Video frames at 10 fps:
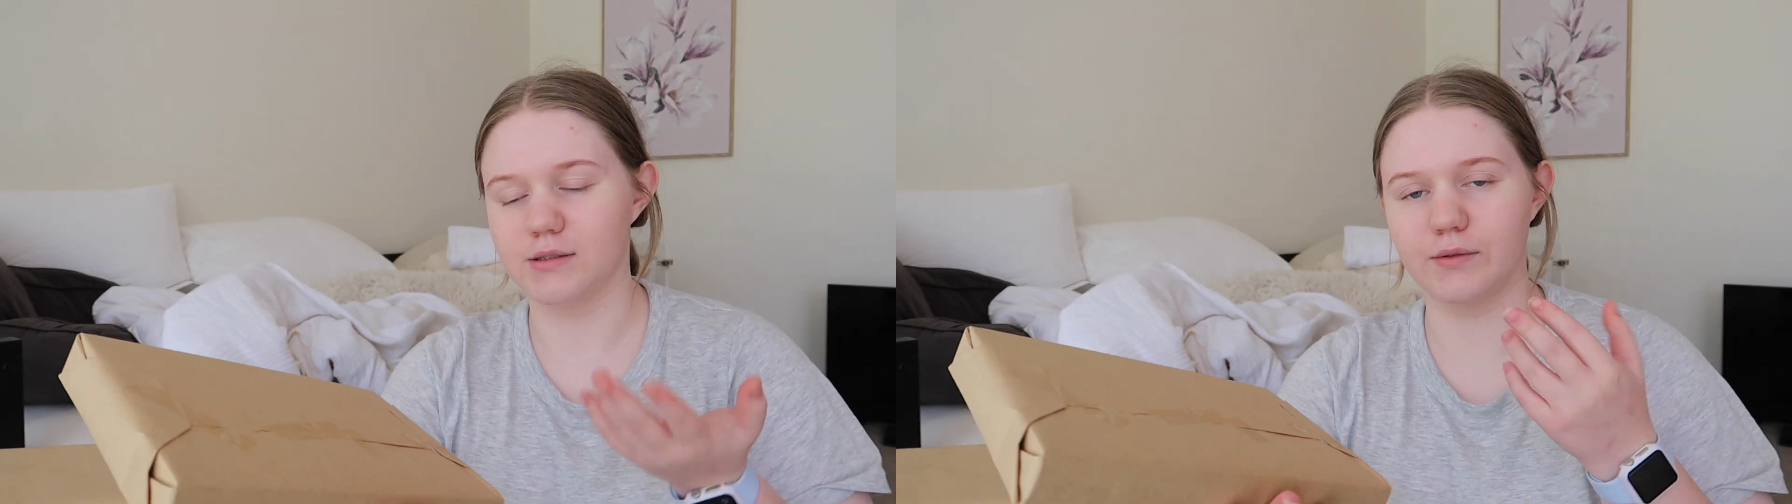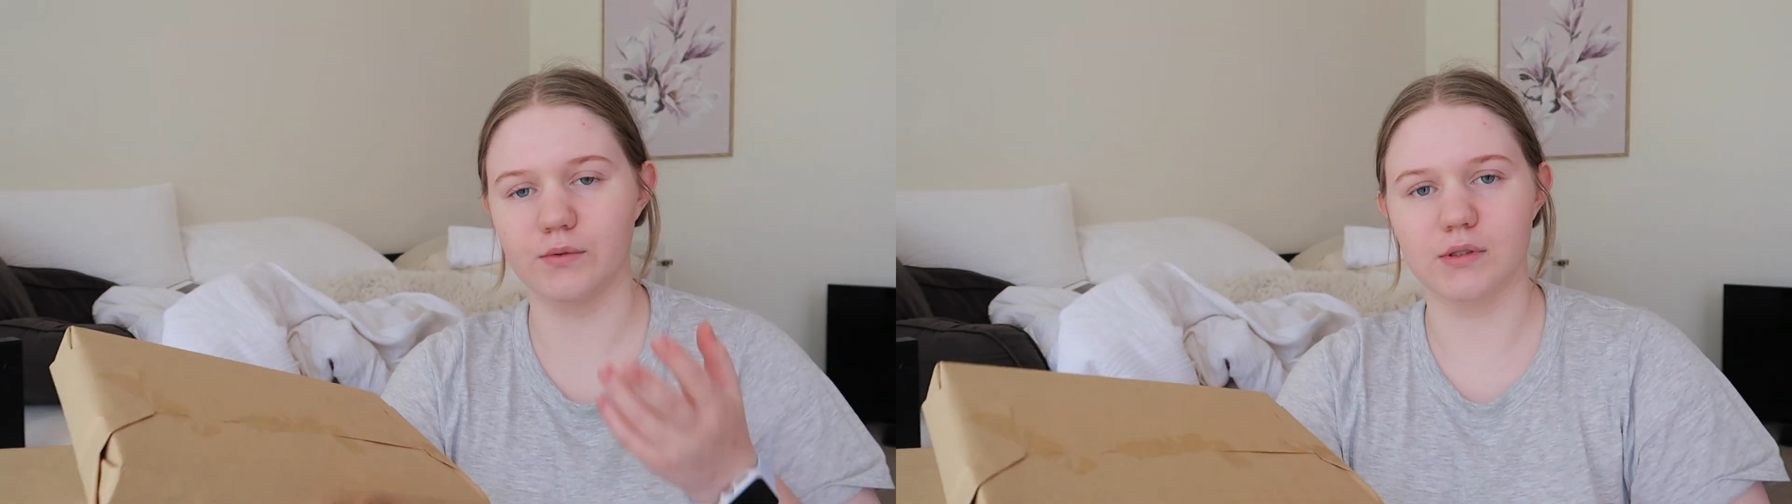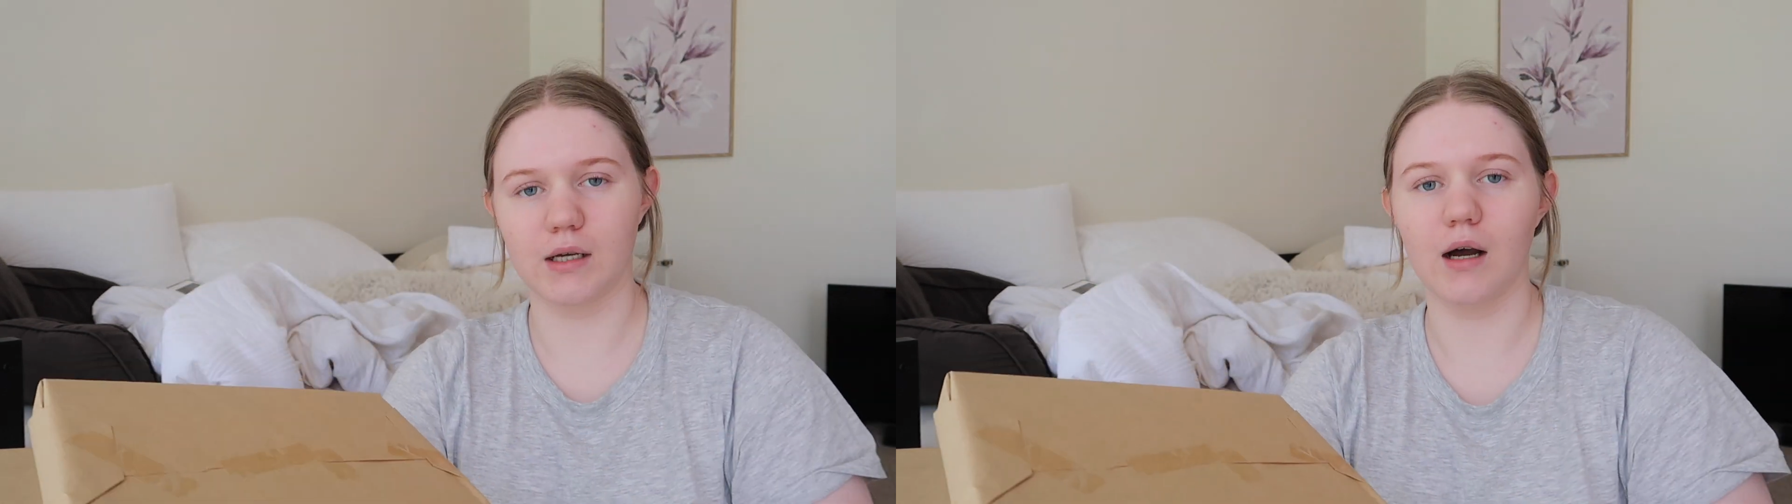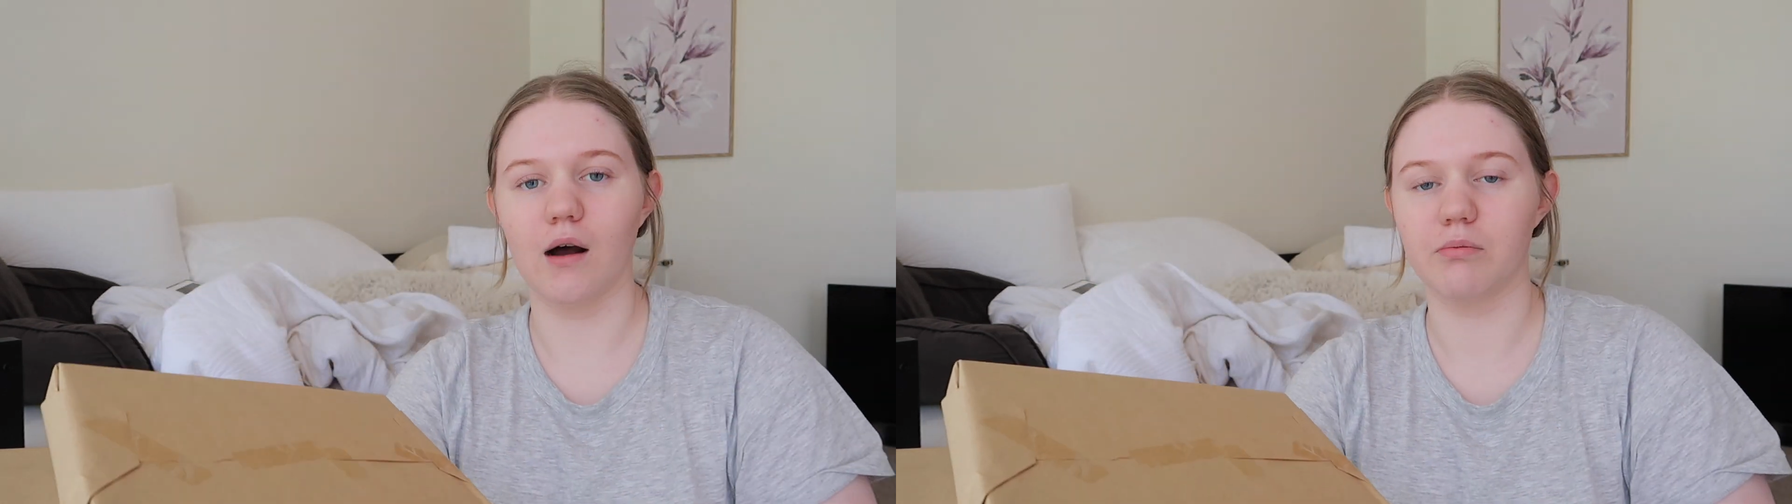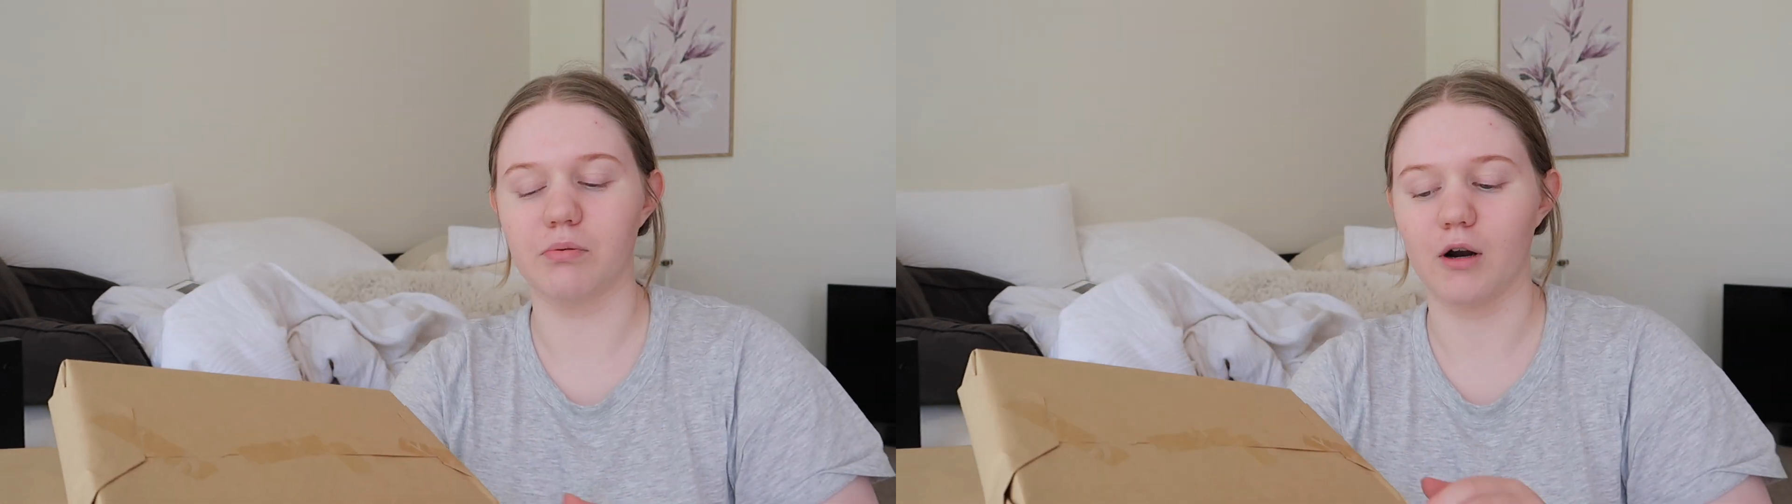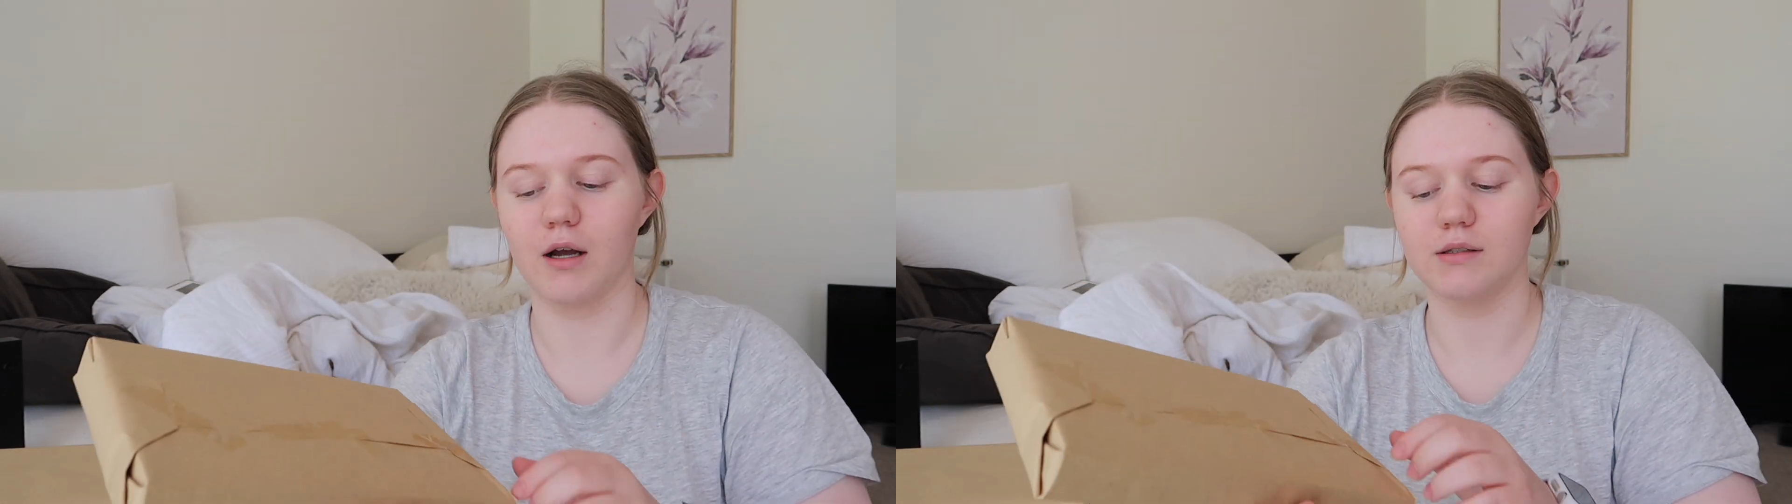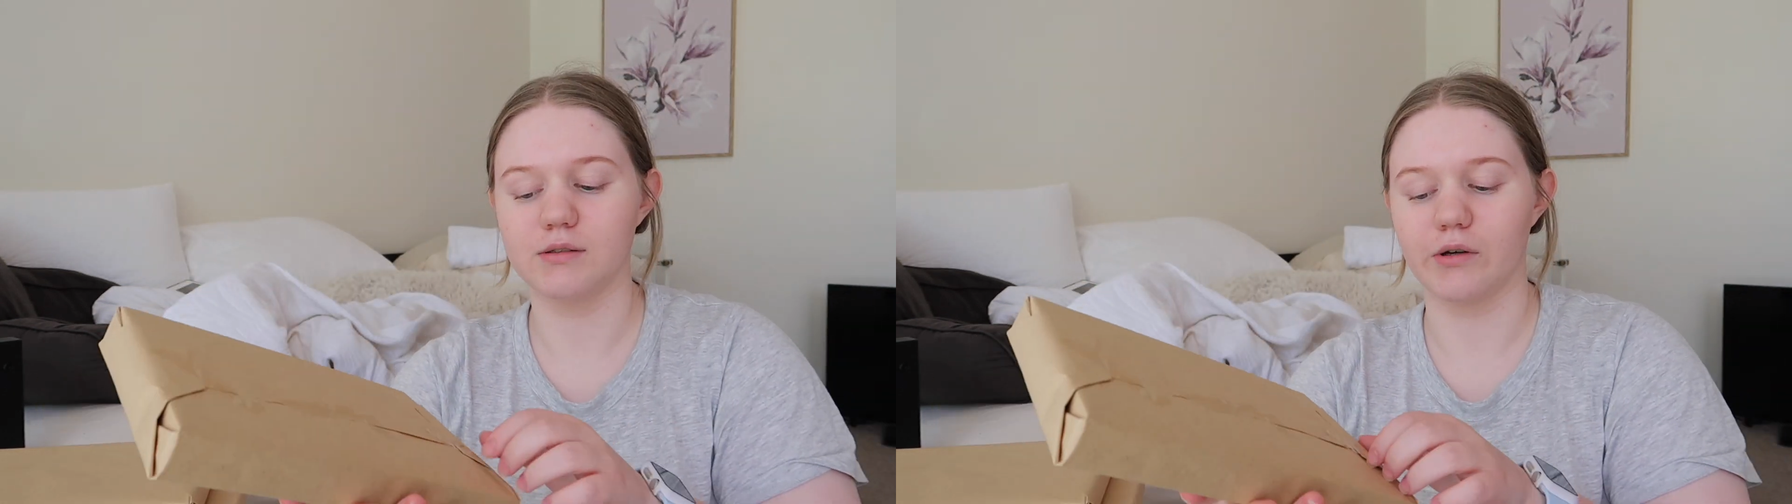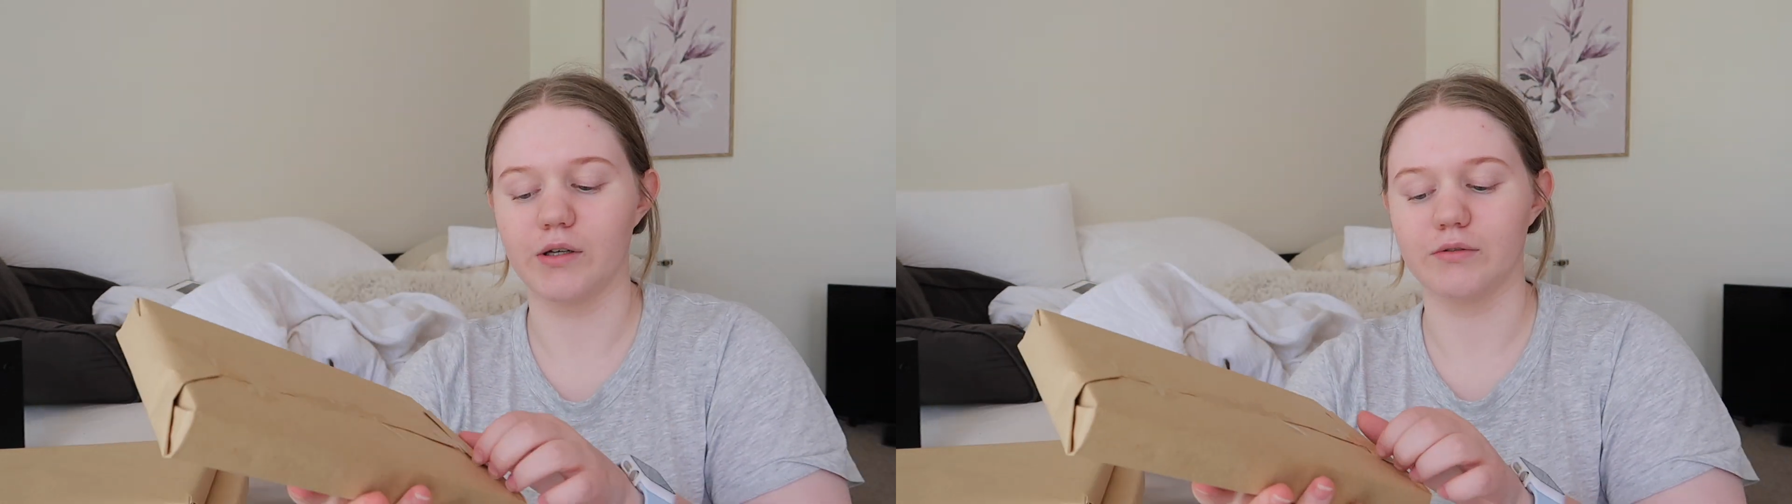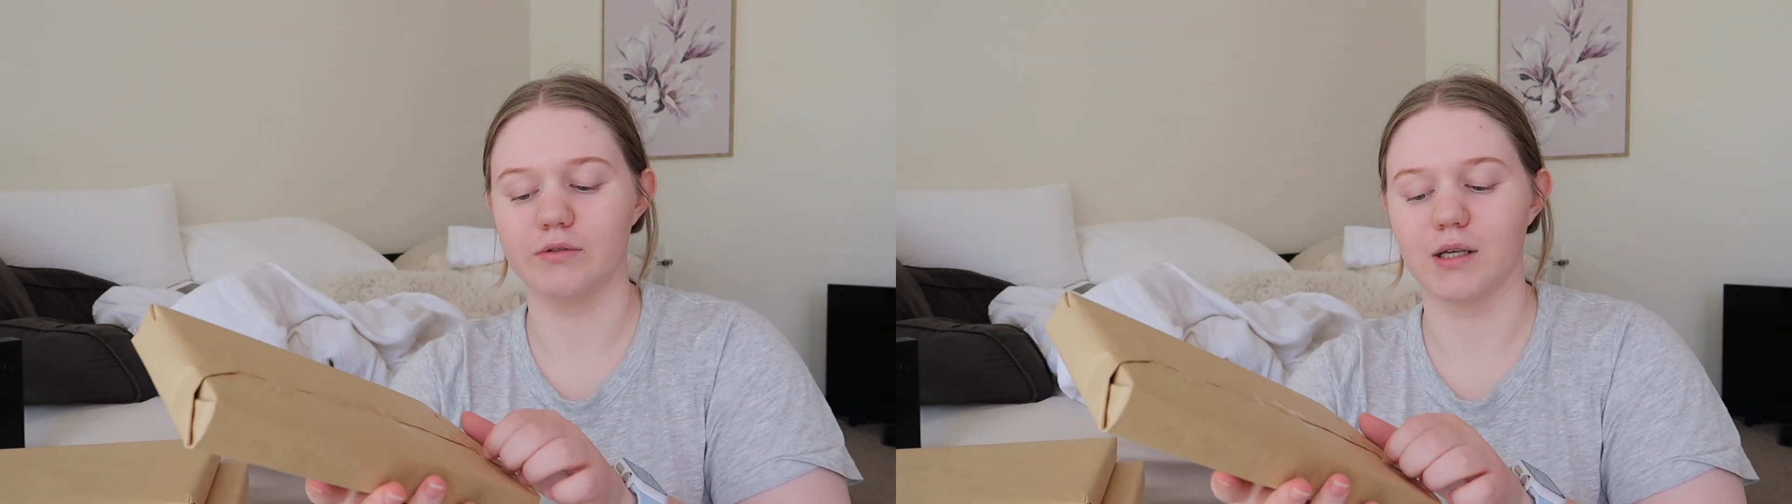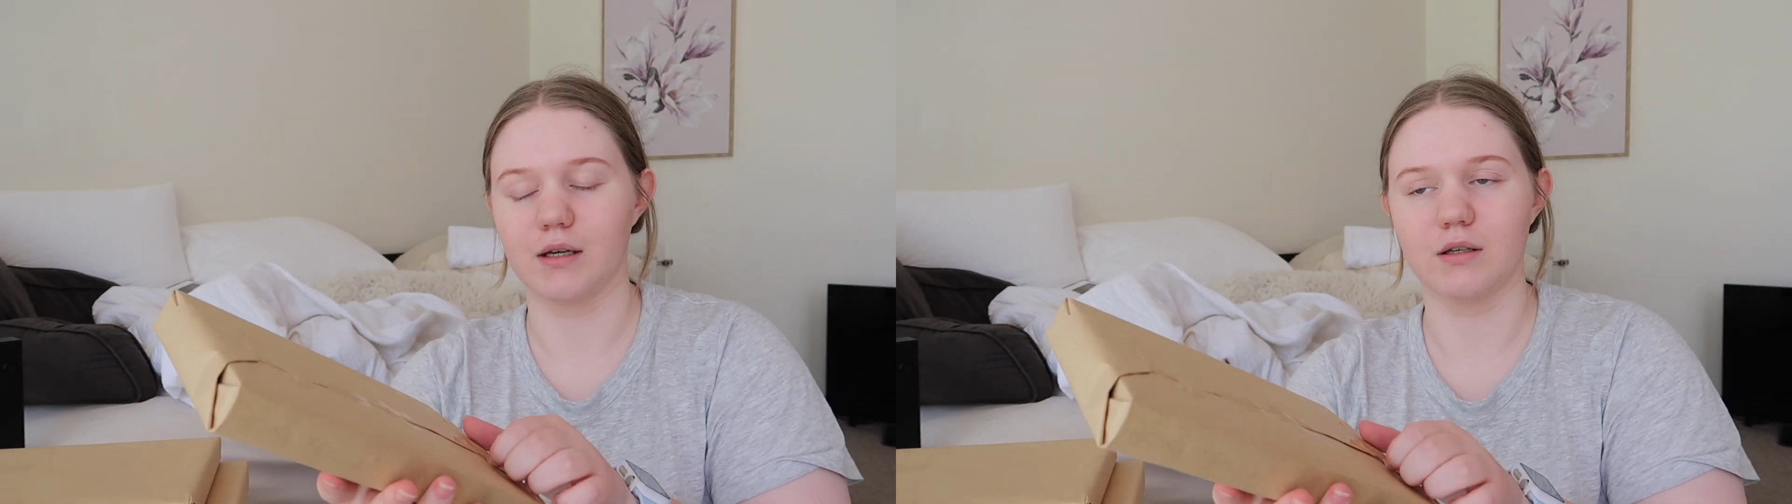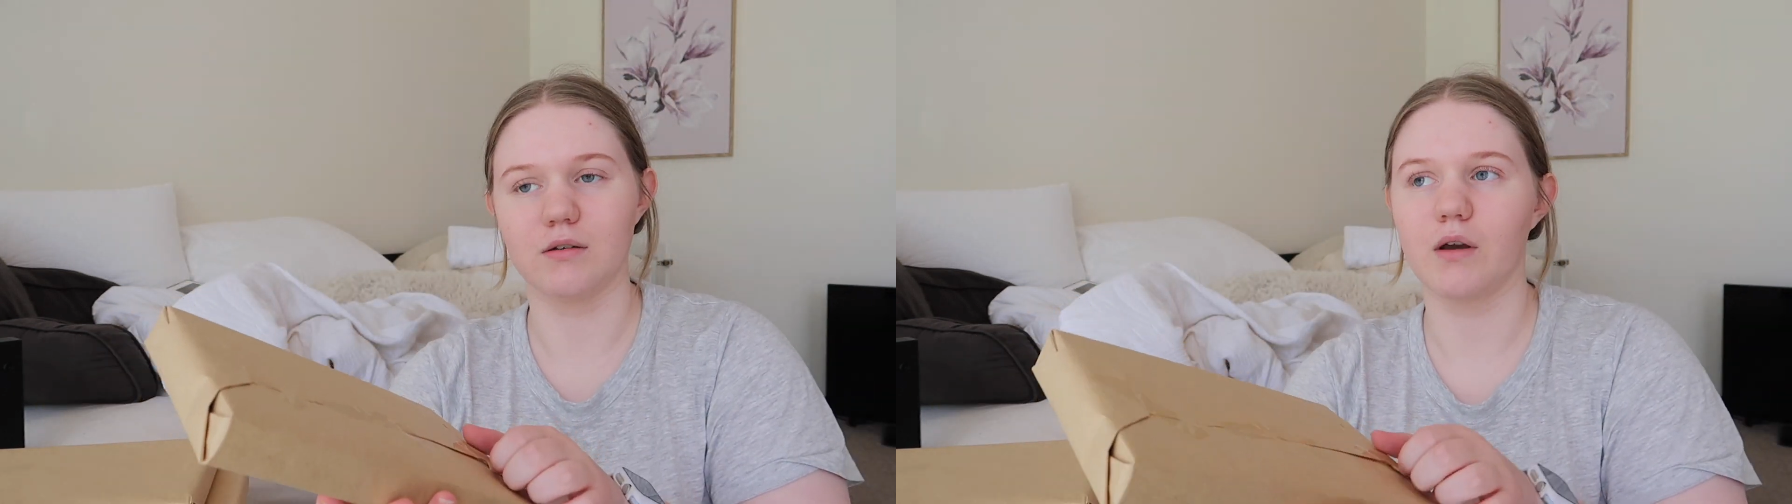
It was like half price, so I was like,